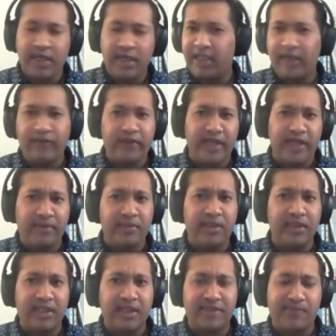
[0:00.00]
give them the
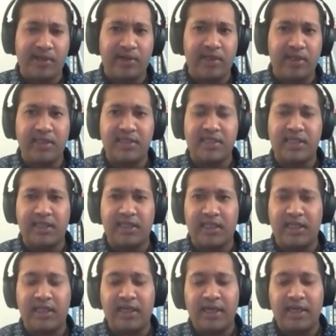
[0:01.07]
experience and
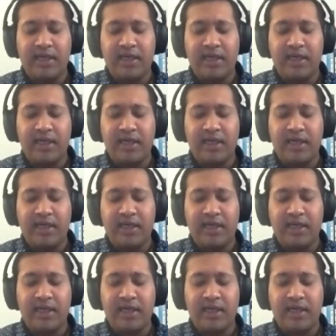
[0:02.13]
the